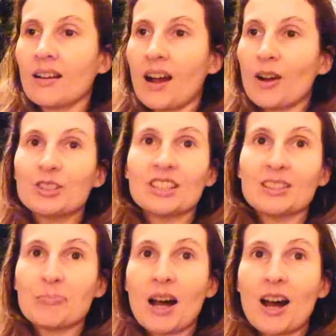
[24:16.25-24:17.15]
out
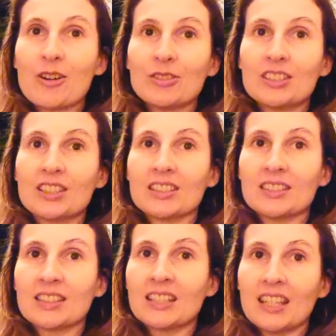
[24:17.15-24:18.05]
and about
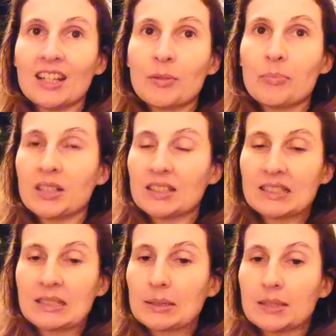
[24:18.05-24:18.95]
uh, here, but
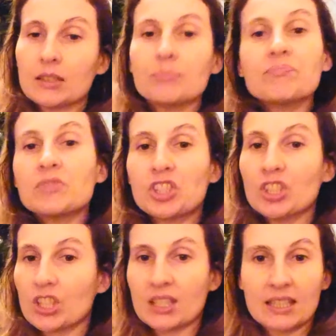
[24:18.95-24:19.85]
she
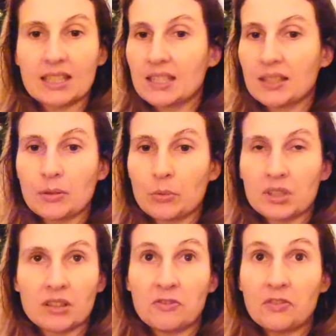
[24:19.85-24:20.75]
just
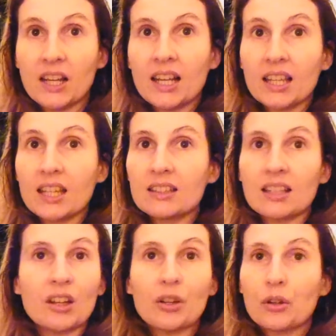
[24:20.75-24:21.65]
wasn't feeling it,
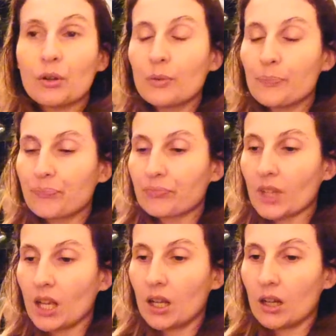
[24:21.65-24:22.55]
I don't know.
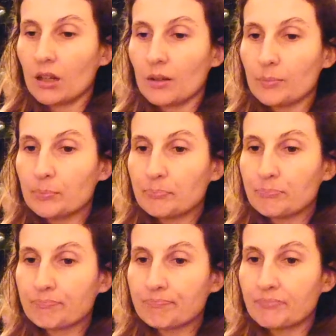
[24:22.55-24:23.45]
Um,
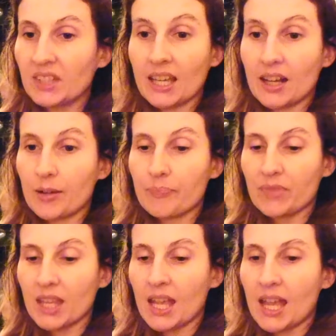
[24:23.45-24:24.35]
yeah,
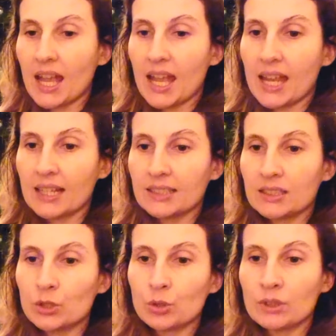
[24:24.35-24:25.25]
and
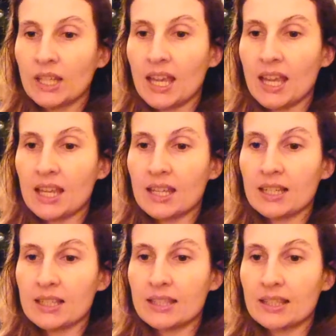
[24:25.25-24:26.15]
today
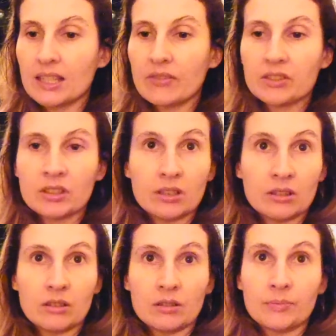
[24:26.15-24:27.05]
it's even
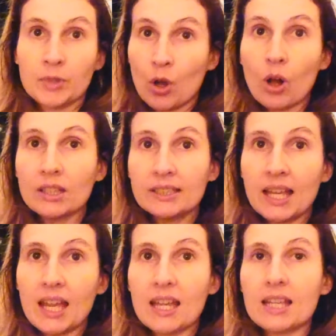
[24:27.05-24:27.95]
a
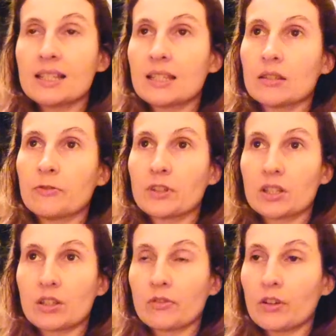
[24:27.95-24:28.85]
holiday, it's
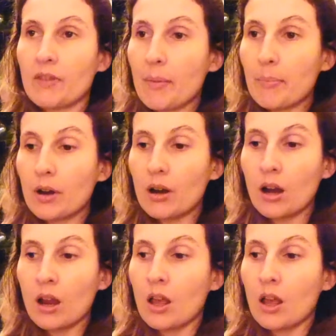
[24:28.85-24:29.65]
first of November,